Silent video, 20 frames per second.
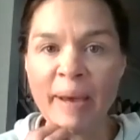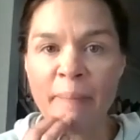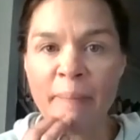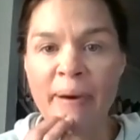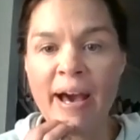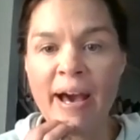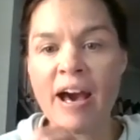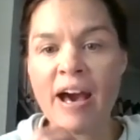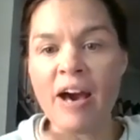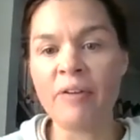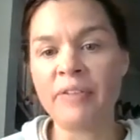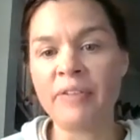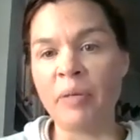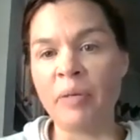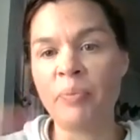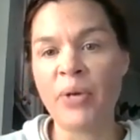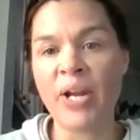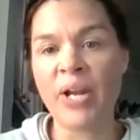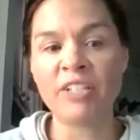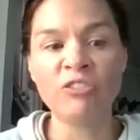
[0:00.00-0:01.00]
about
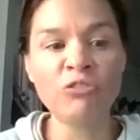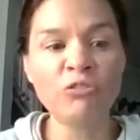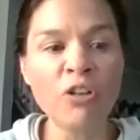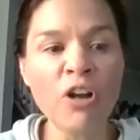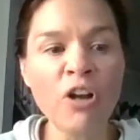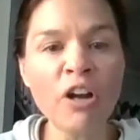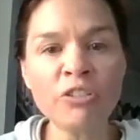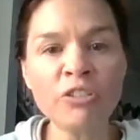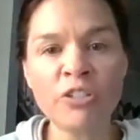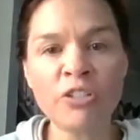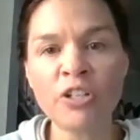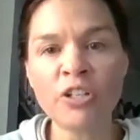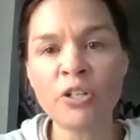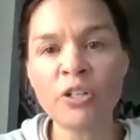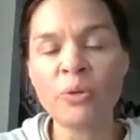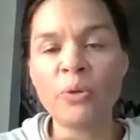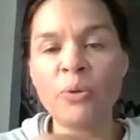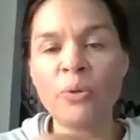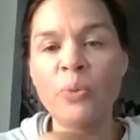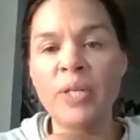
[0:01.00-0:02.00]
the brain
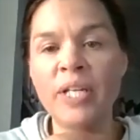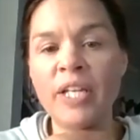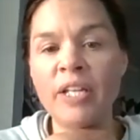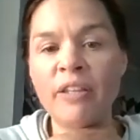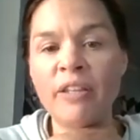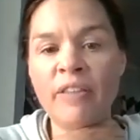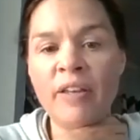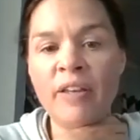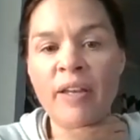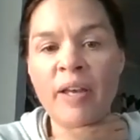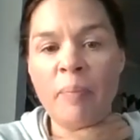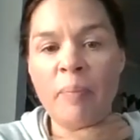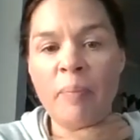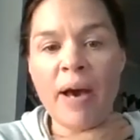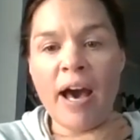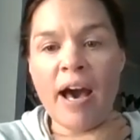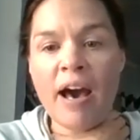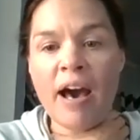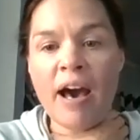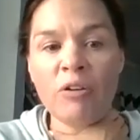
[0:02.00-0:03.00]
structure, we think
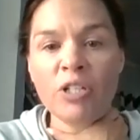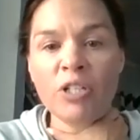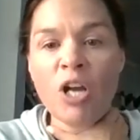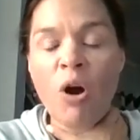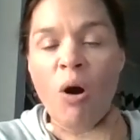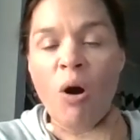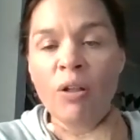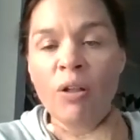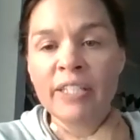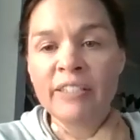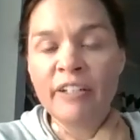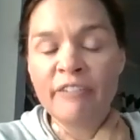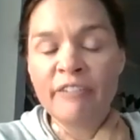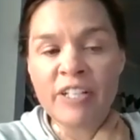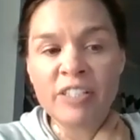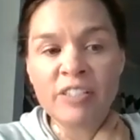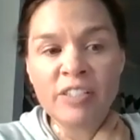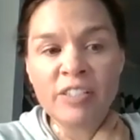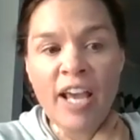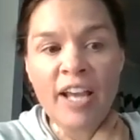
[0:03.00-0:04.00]
about all the
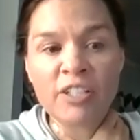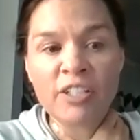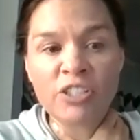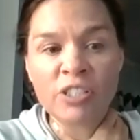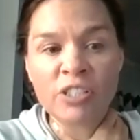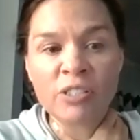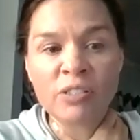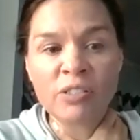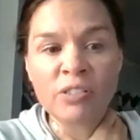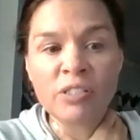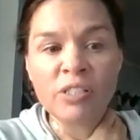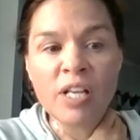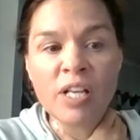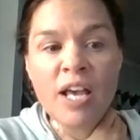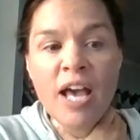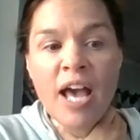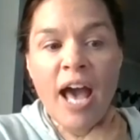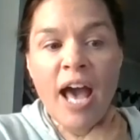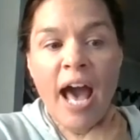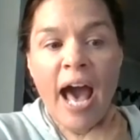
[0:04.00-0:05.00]
different sections.
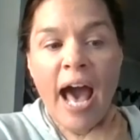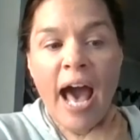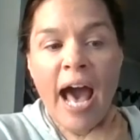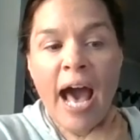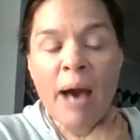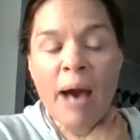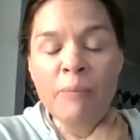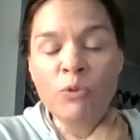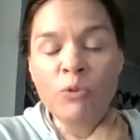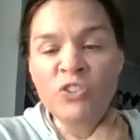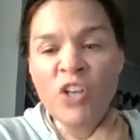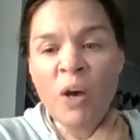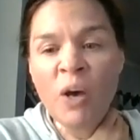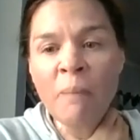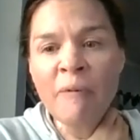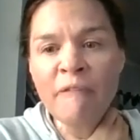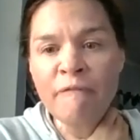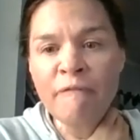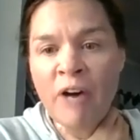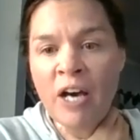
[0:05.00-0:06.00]

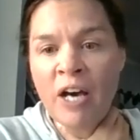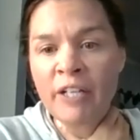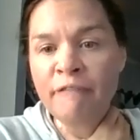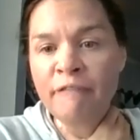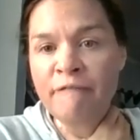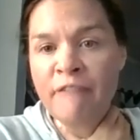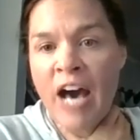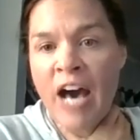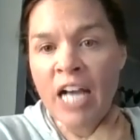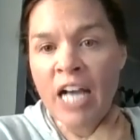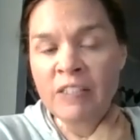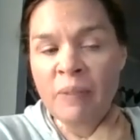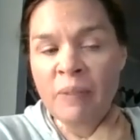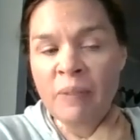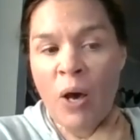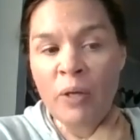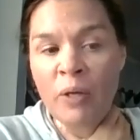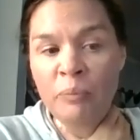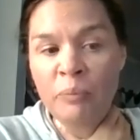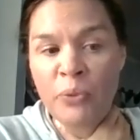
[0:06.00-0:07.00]
Some fun facts
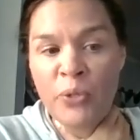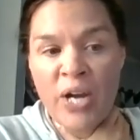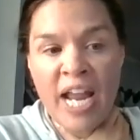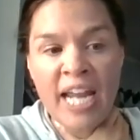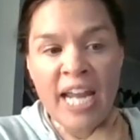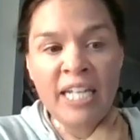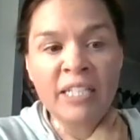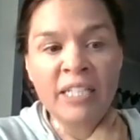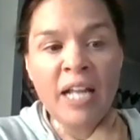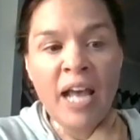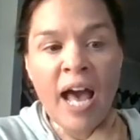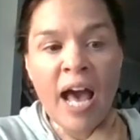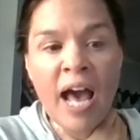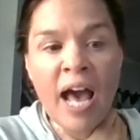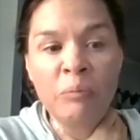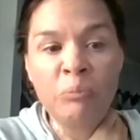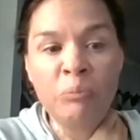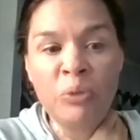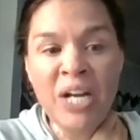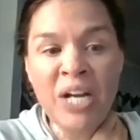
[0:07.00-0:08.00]
about brain.
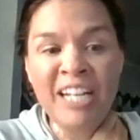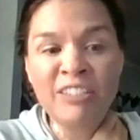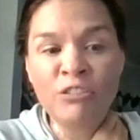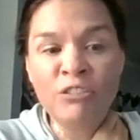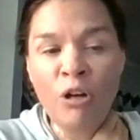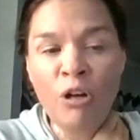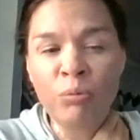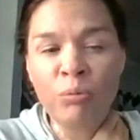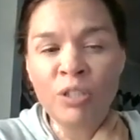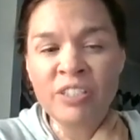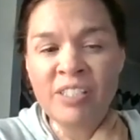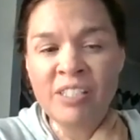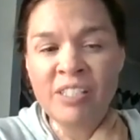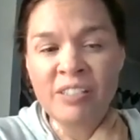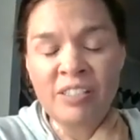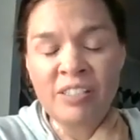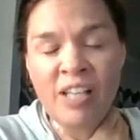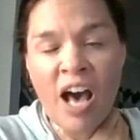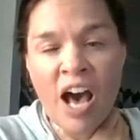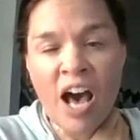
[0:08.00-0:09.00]
Brain doubles
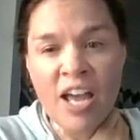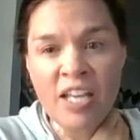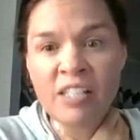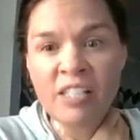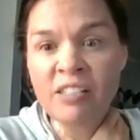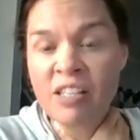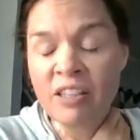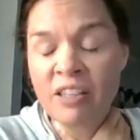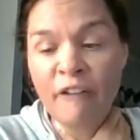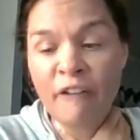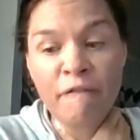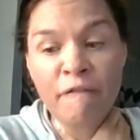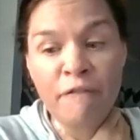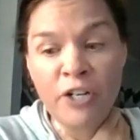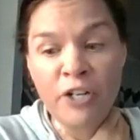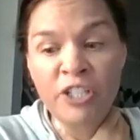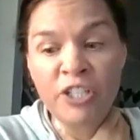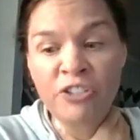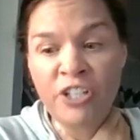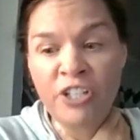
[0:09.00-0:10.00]
in size the
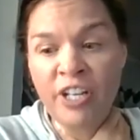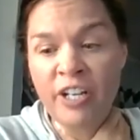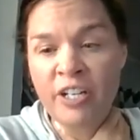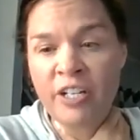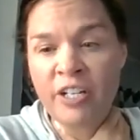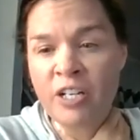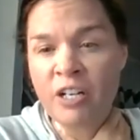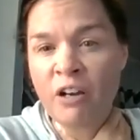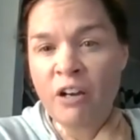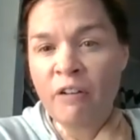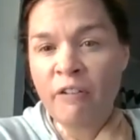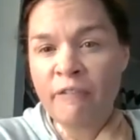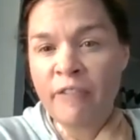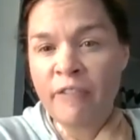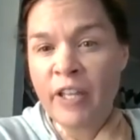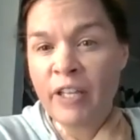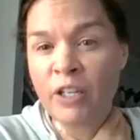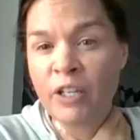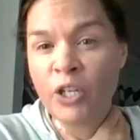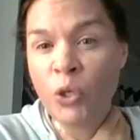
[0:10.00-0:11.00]
first year of
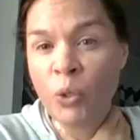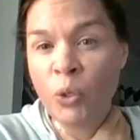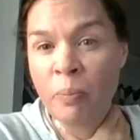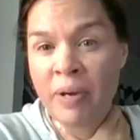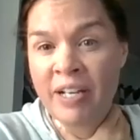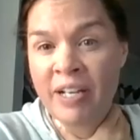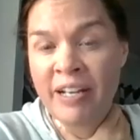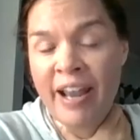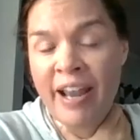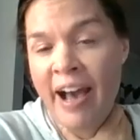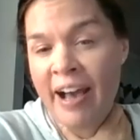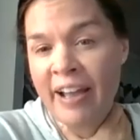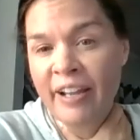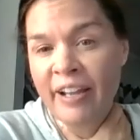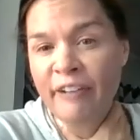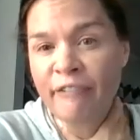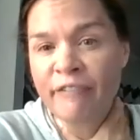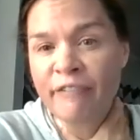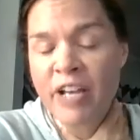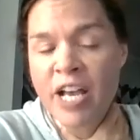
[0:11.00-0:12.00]
human
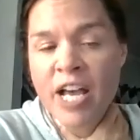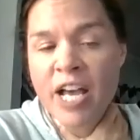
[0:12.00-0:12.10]
life,